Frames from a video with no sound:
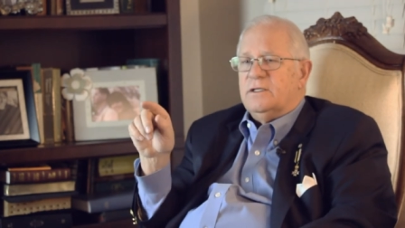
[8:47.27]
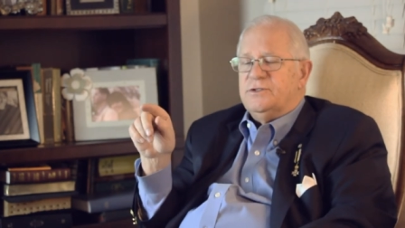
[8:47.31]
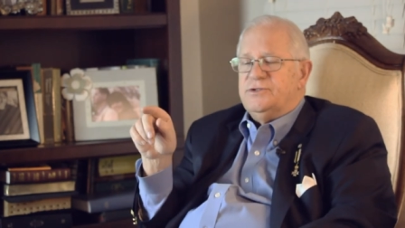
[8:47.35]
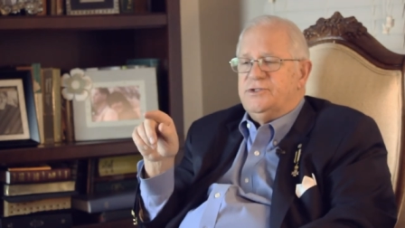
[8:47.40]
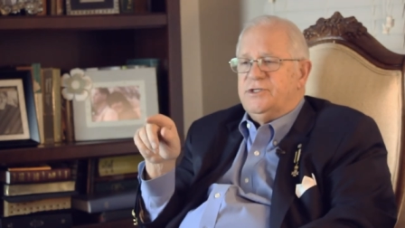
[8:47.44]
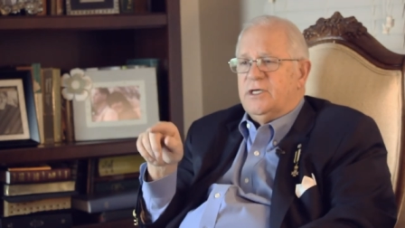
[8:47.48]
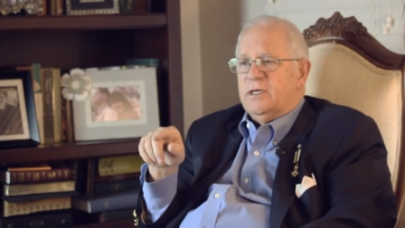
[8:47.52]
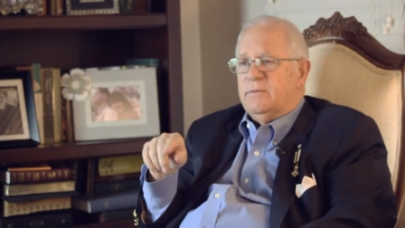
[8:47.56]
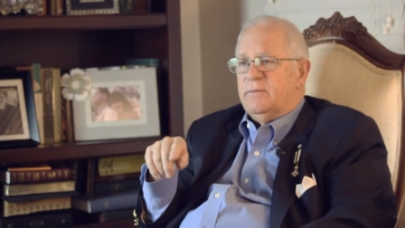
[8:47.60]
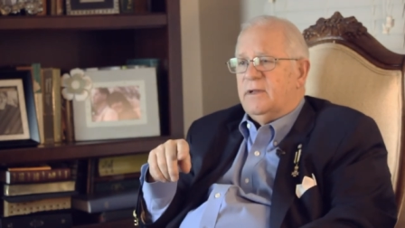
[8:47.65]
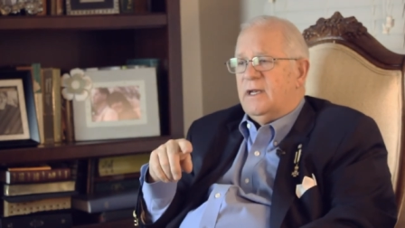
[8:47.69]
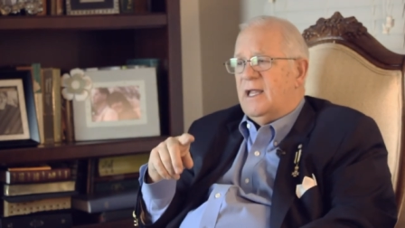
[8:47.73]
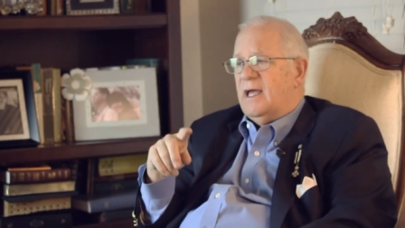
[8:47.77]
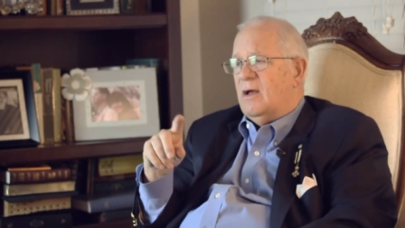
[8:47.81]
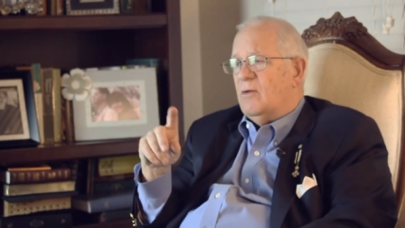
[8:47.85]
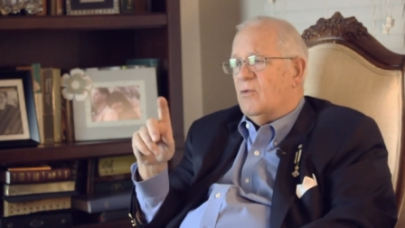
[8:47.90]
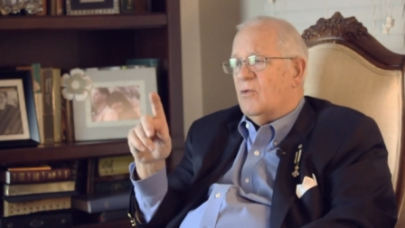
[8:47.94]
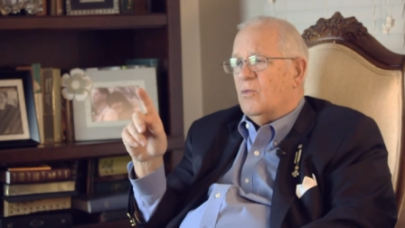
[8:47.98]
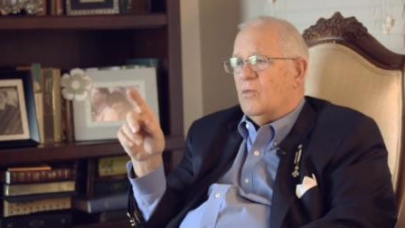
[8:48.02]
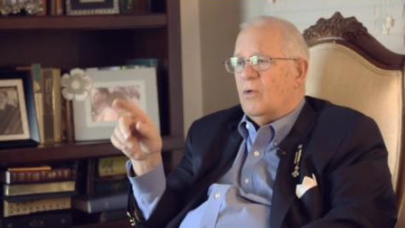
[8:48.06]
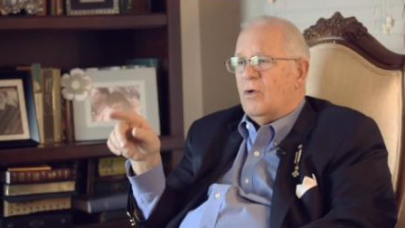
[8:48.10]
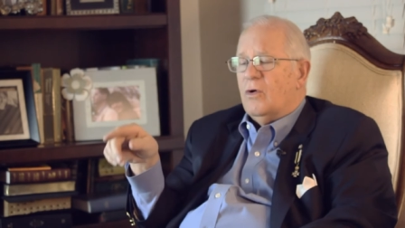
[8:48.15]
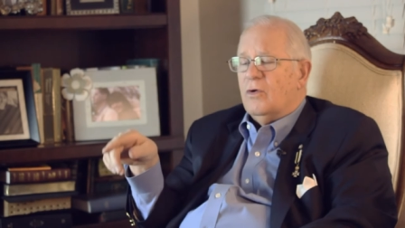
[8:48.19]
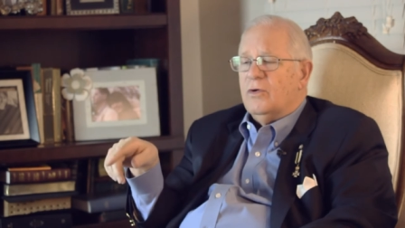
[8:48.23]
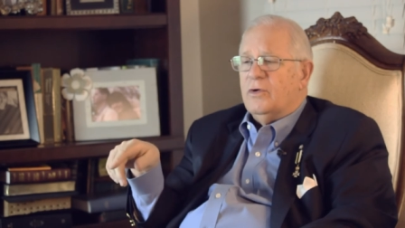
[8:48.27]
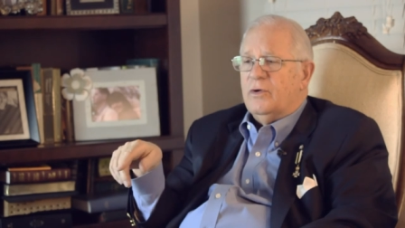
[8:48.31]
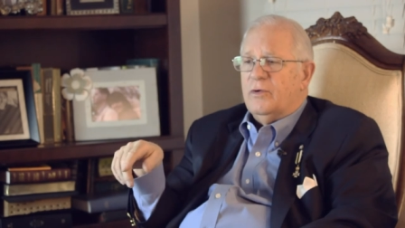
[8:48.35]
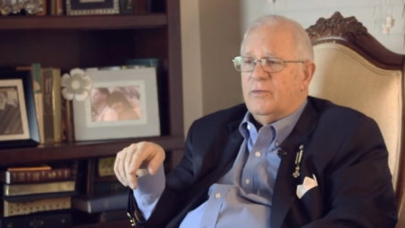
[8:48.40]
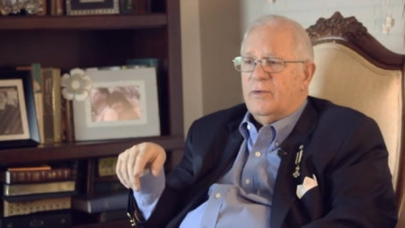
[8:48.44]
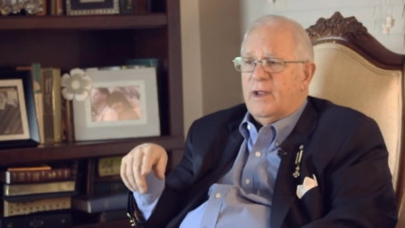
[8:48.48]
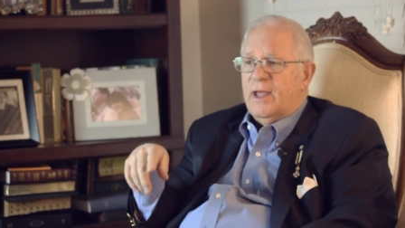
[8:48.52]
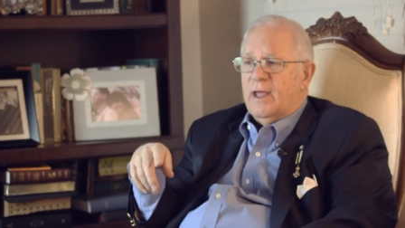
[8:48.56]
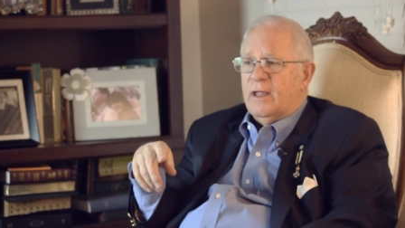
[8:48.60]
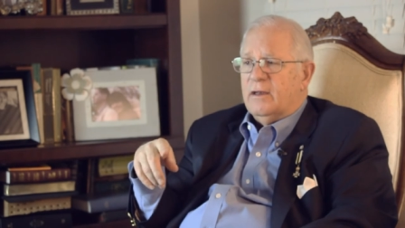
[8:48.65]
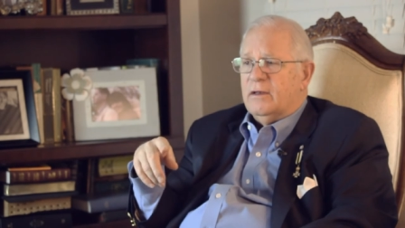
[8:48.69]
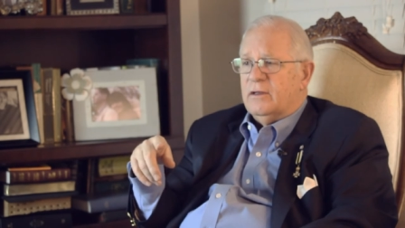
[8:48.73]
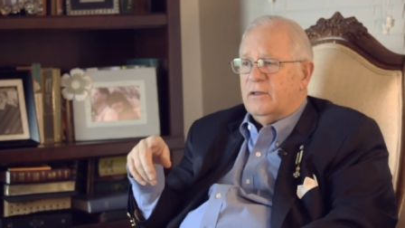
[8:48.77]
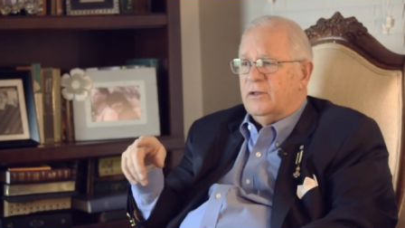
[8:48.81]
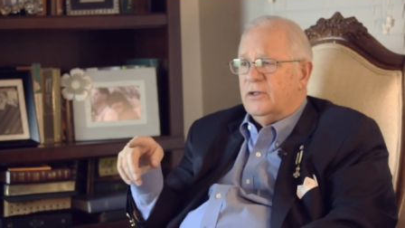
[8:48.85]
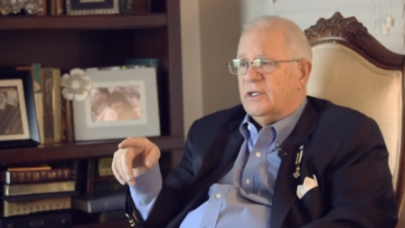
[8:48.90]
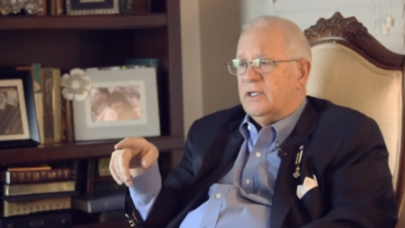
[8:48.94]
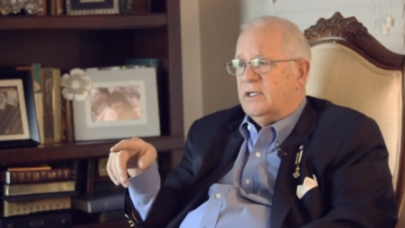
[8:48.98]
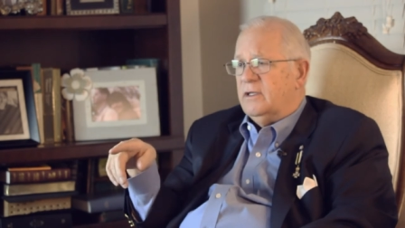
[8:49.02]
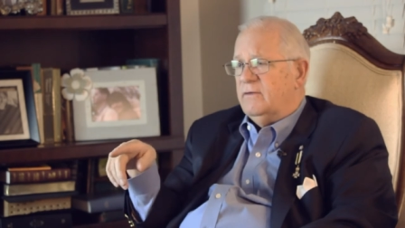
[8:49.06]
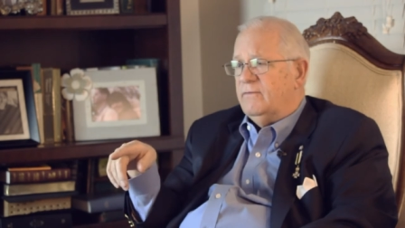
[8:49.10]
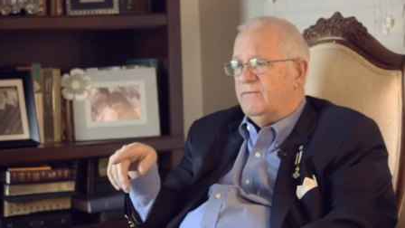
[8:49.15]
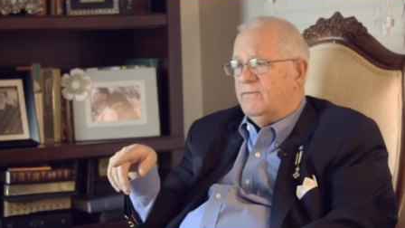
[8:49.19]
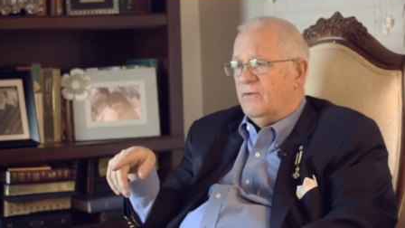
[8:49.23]
Jim and I were walking around
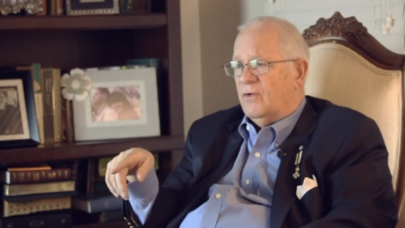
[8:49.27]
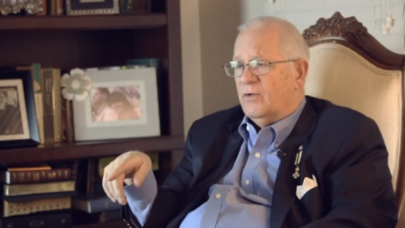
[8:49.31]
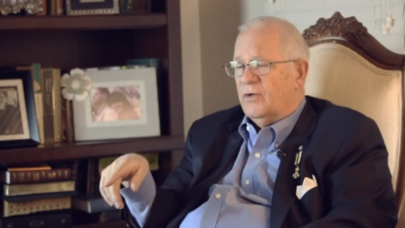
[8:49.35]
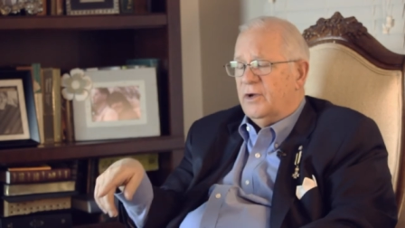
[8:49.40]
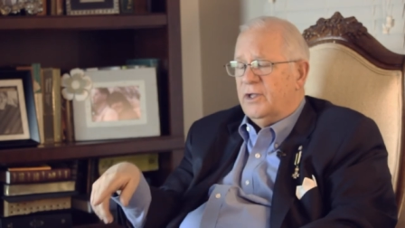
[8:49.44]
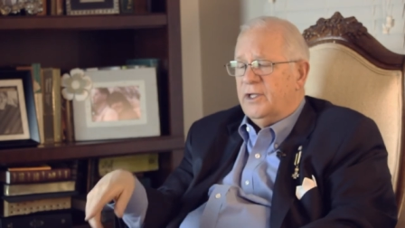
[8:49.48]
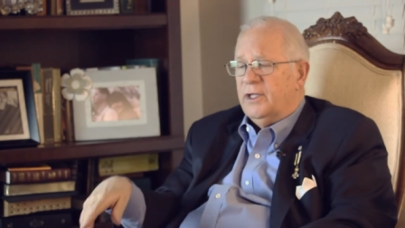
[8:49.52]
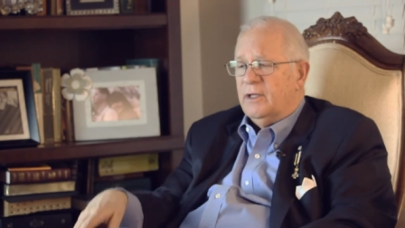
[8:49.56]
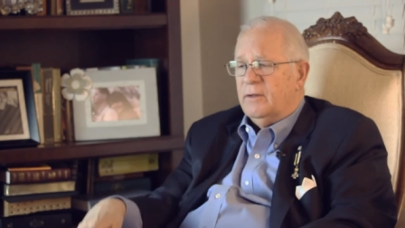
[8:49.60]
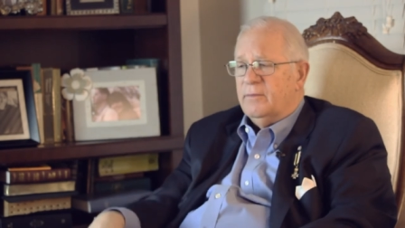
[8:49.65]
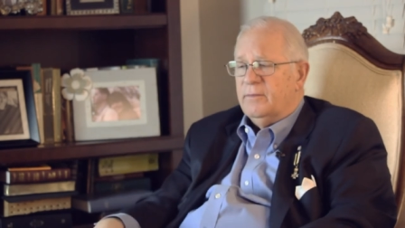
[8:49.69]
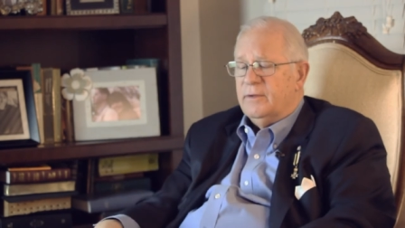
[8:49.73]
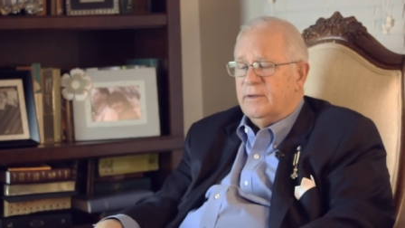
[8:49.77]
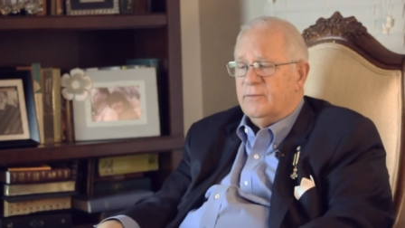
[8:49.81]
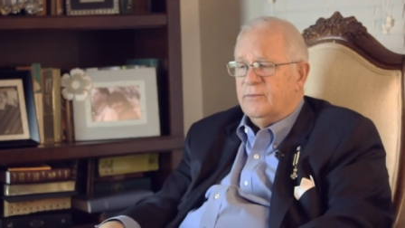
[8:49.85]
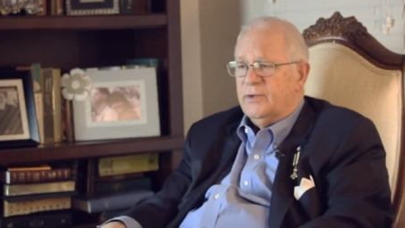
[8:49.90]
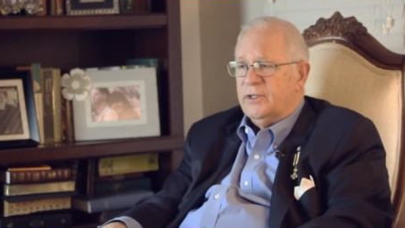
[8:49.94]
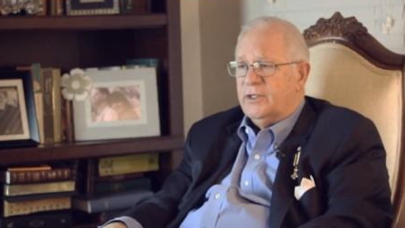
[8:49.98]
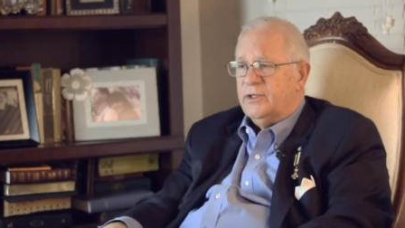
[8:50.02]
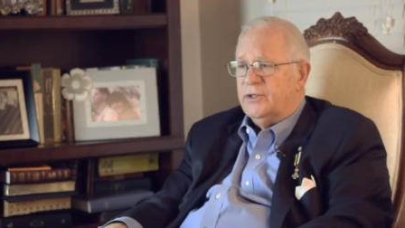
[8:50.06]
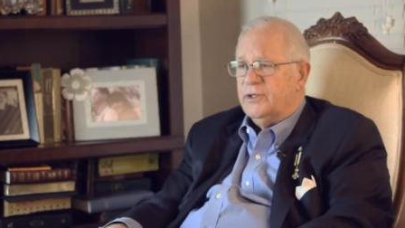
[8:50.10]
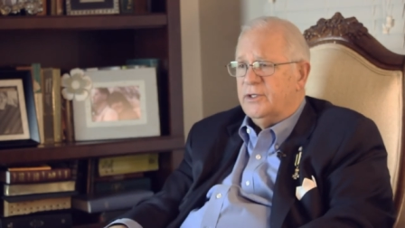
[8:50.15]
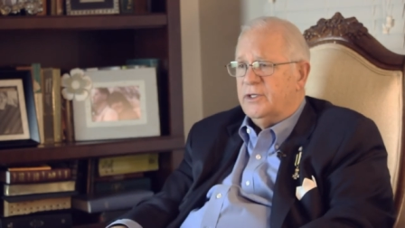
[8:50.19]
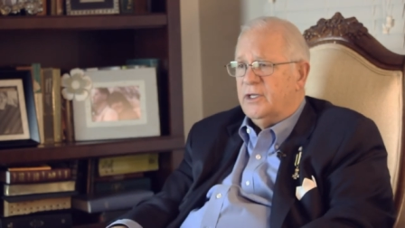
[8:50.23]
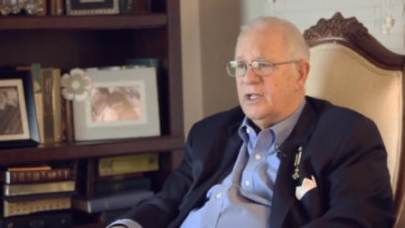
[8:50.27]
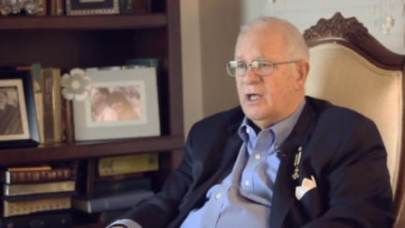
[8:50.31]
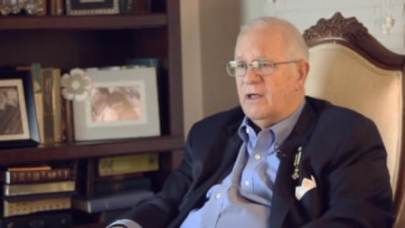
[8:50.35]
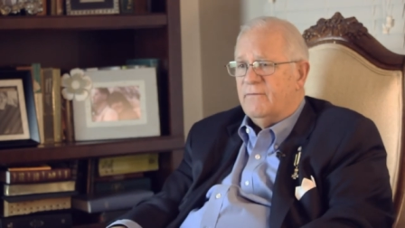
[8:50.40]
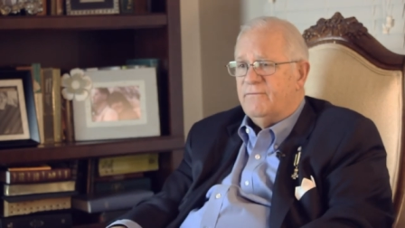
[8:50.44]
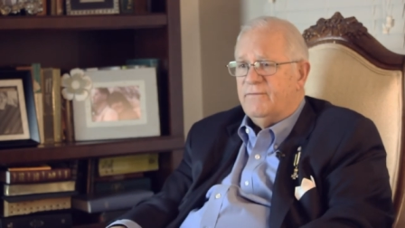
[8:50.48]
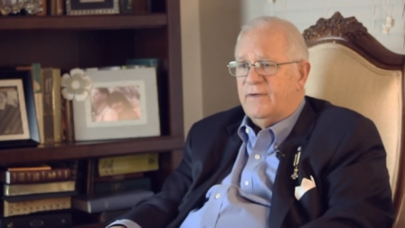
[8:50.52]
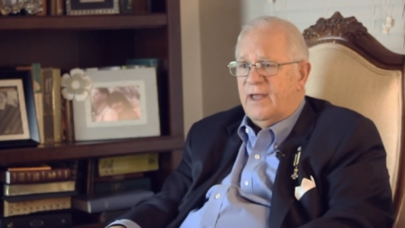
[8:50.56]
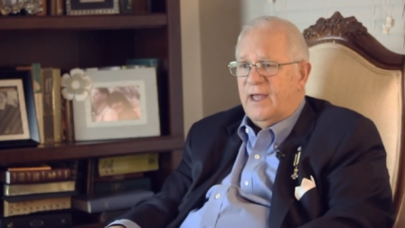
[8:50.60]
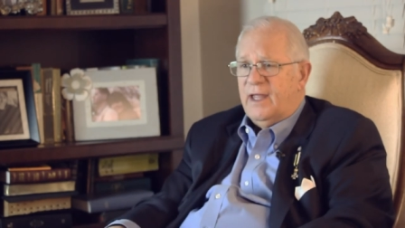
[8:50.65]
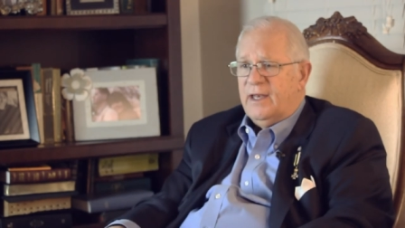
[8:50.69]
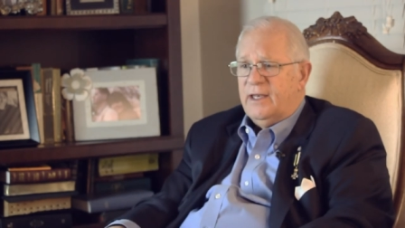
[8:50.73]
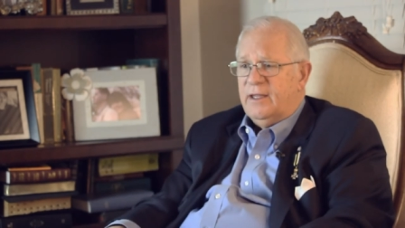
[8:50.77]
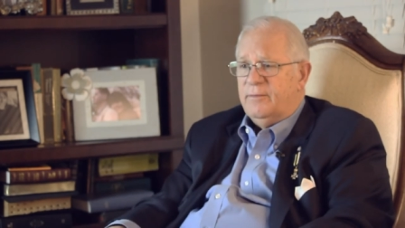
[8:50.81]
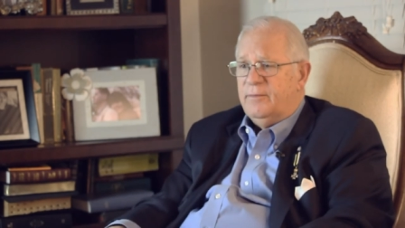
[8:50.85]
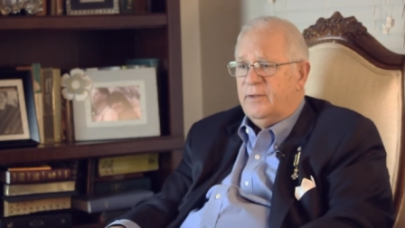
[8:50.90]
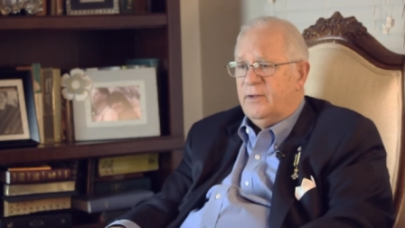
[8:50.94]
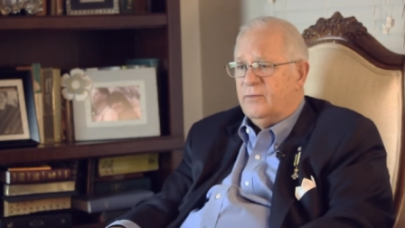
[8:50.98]
looking for him, and we could not find him.